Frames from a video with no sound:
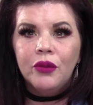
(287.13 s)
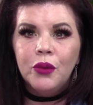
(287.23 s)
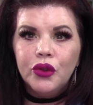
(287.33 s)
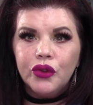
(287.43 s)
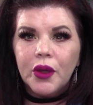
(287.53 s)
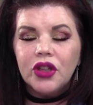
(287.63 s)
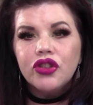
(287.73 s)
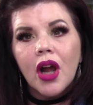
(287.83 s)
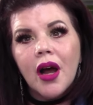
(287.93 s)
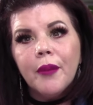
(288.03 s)
Your mood swings,
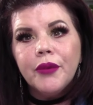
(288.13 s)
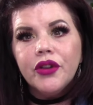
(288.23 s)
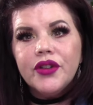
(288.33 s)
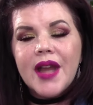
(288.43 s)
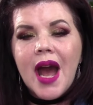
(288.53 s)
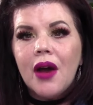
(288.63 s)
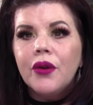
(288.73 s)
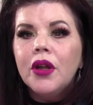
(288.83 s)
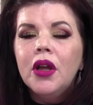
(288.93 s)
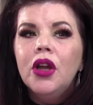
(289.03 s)
you're up, you're
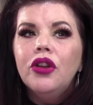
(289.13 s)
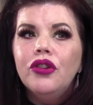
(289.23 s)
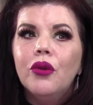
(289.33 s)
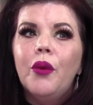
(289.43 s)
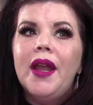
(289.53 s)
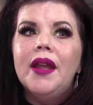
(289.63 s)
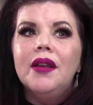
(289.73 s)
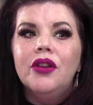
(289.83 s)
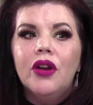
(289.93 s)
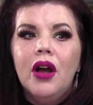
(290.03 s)
down, your
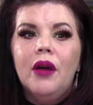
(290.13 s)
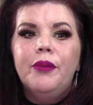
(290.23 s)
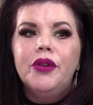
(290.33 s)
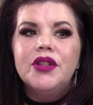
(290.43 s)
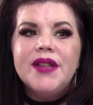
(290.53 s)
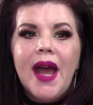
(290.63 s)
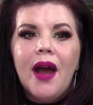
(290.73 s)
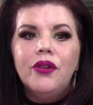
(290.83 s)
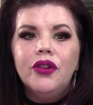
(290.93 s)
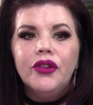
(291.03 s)
weight, you're up, you're
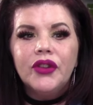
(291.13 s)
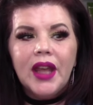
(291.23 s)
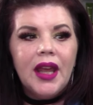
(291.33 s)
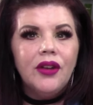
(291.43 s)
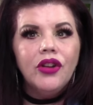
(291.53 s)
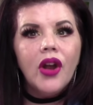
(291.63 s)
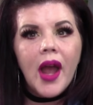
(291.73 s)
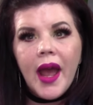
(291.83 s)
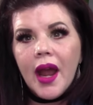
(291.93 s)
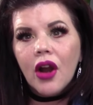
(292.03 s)
down, your skin, your
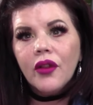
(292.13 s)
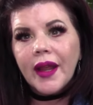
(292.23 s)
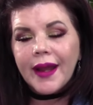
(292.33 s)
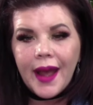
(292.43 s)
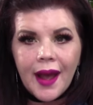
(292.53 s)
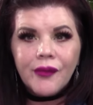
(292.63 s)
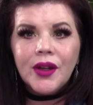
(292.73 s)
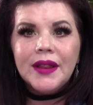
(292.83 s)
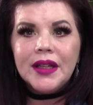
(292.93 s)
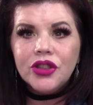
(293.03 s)
hair, like,
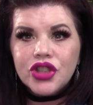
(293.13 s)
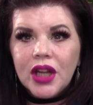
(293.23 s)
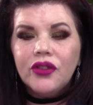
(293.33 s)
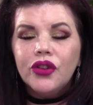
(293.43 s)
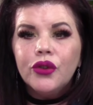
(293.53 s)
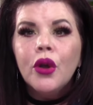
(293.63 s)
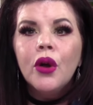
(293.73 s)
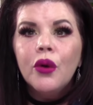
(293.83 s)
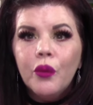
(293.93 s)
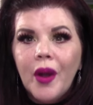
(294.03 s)
everything changes
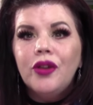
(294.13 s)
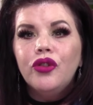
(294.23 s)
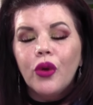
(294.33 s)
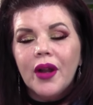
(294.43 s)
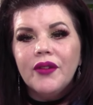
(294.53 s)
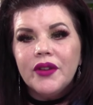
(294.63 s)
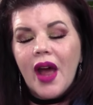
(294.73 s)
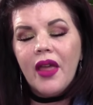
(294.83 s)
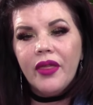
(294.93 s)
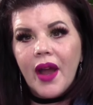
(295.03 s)
when you don't have a
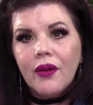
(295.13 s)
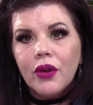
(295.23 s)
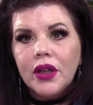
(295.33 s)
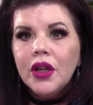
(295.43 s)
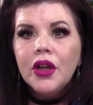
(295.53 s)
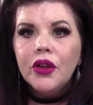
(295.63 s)
thyroid.